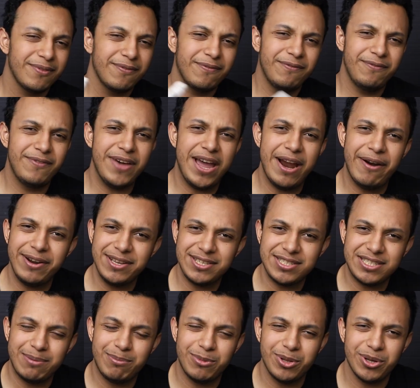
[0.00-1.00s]
very
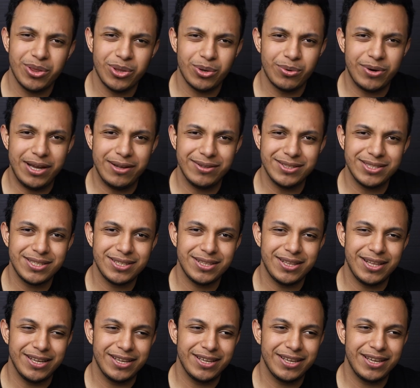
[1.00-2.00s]
similar throughout.
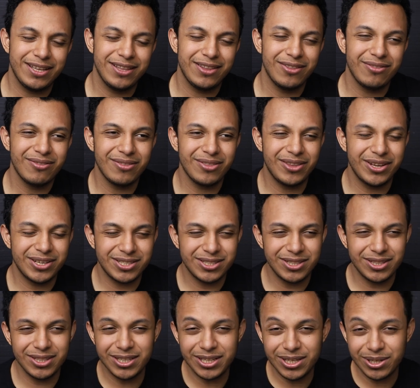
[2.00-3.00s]
Like, there's
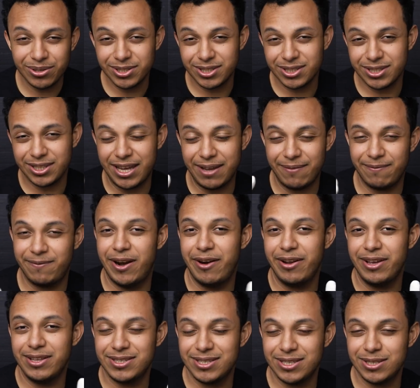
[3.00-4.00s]
little slight
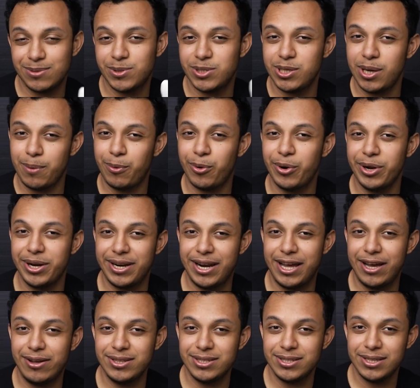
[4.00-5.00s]
variances which I pointed
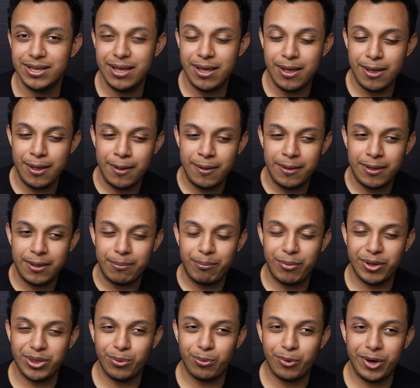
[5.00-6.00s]
out,
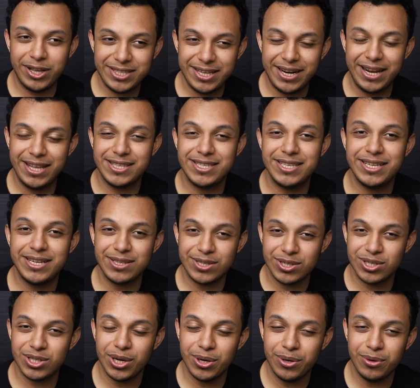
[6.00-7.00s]
but the ones that I didn't
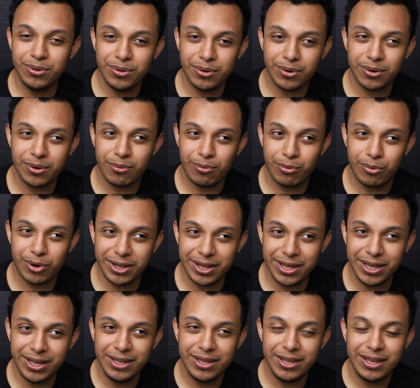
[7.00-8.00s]
show,
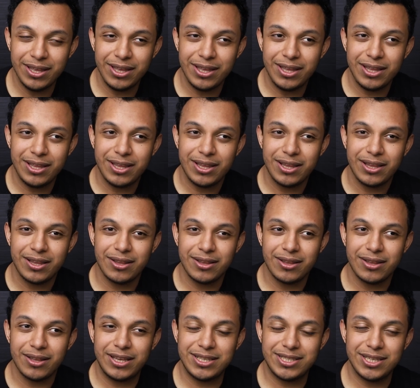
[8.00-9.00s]
really,
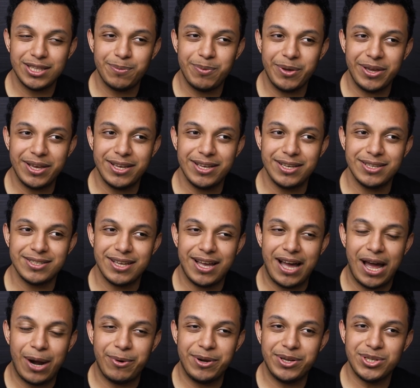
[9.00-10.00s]
it's either because
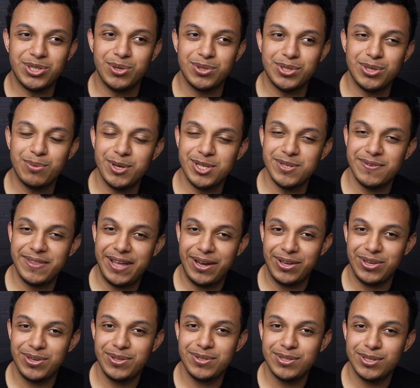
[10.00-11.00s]
I don't want to show too much of that
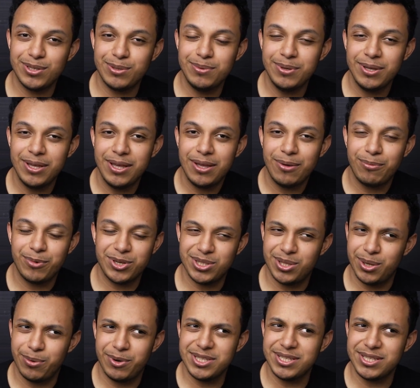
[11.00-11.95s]
on YouTube, which there